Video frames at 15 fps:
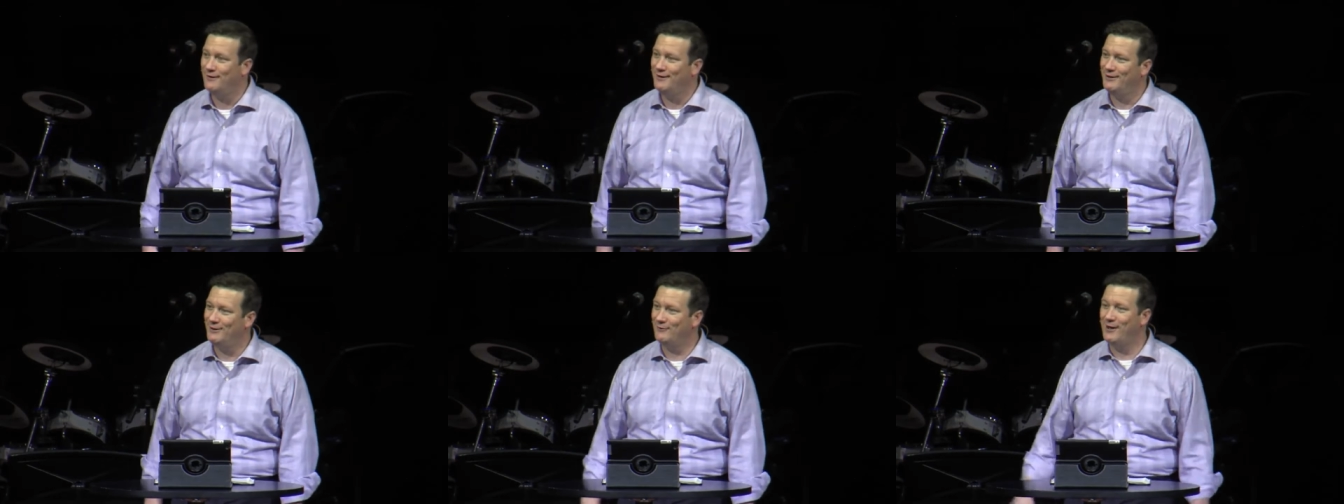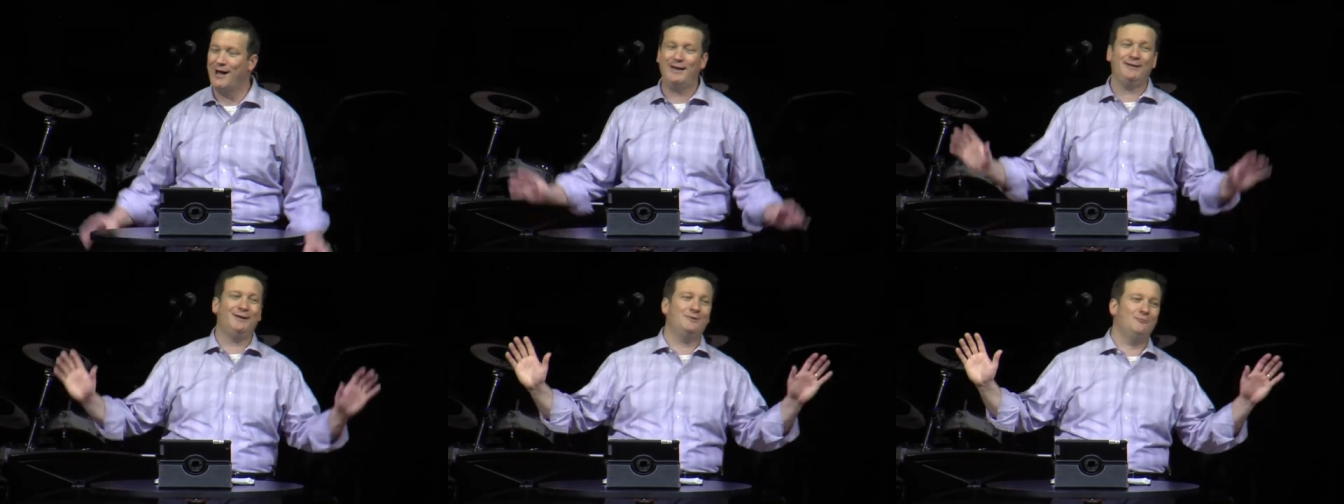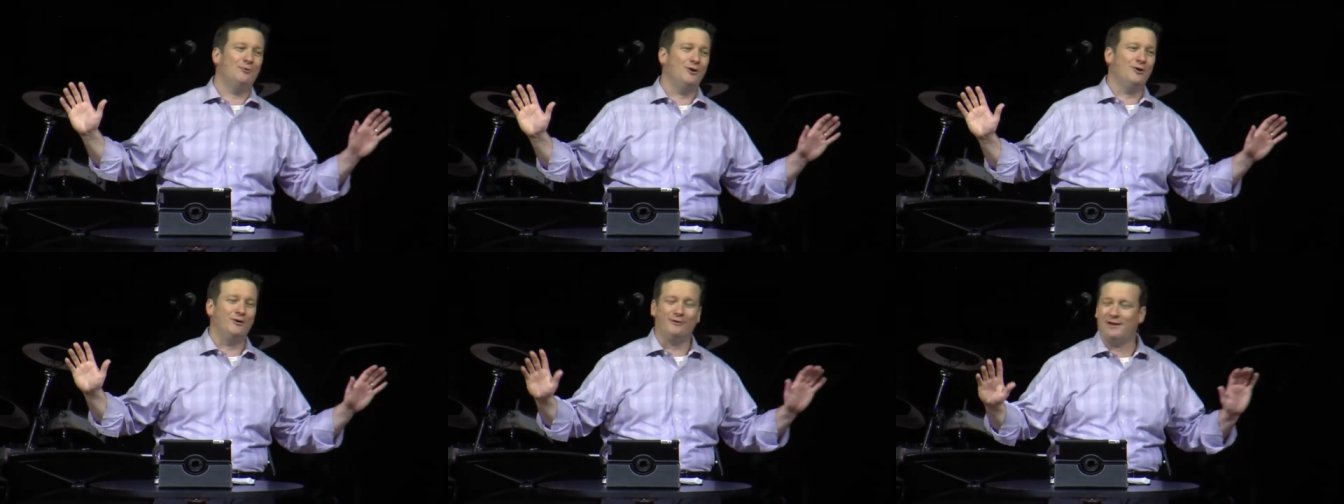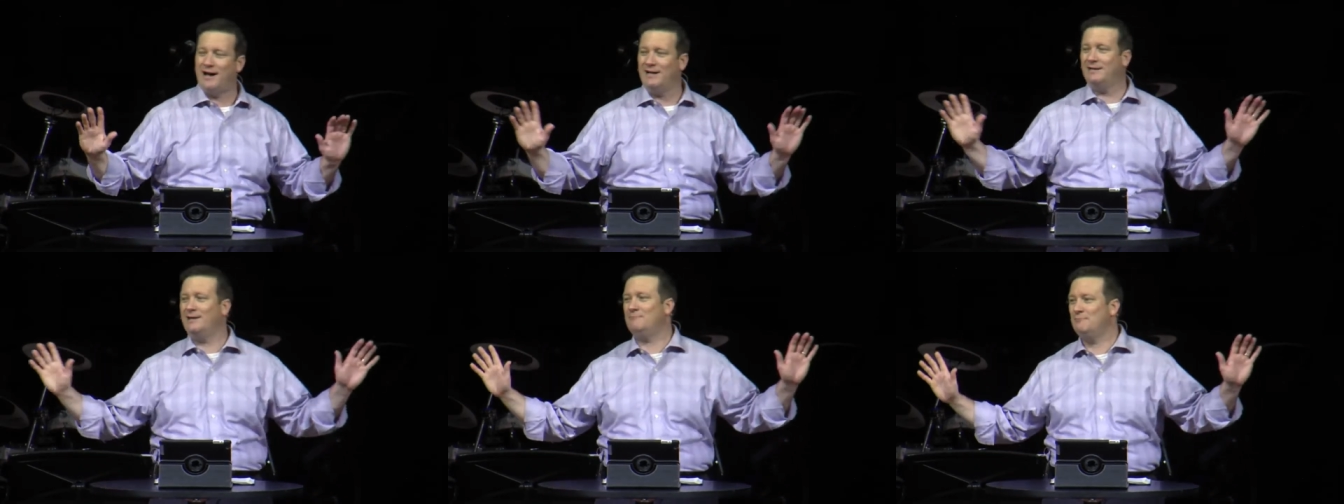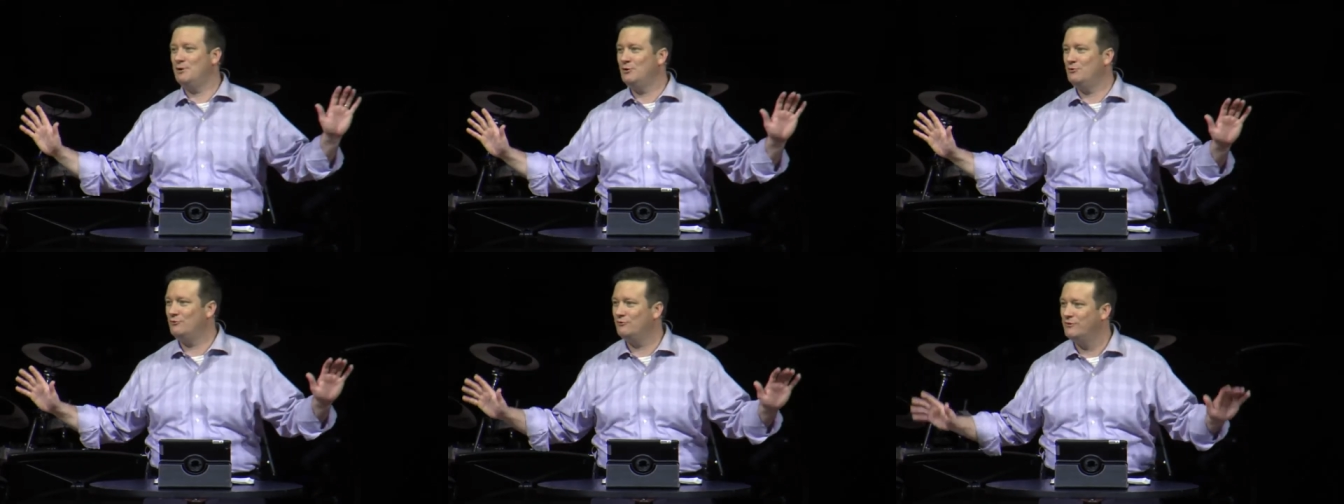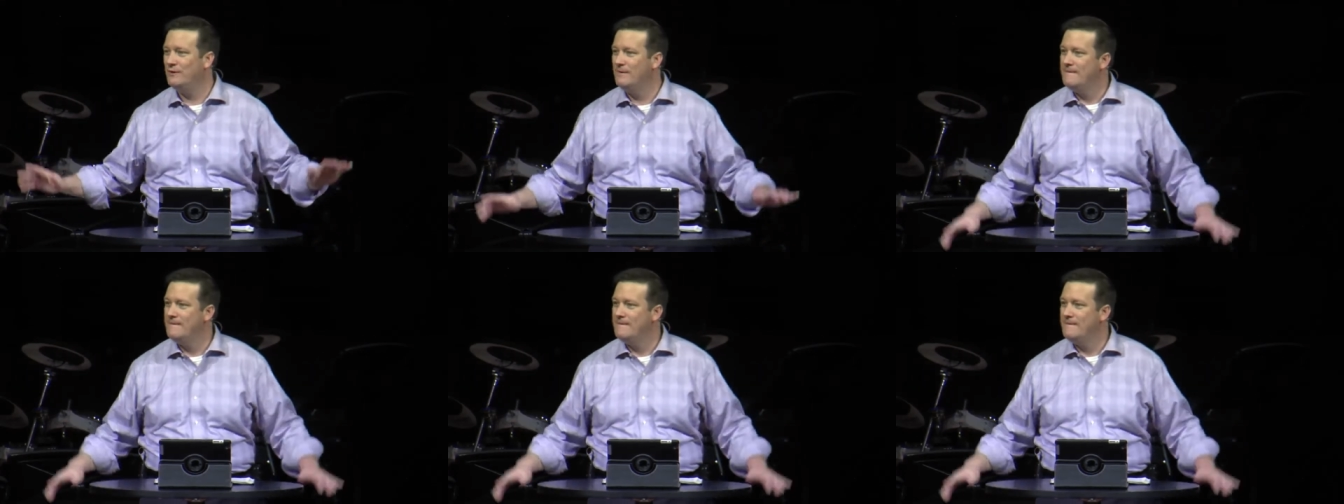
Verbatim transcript: You know, God didn't work. God didn't move.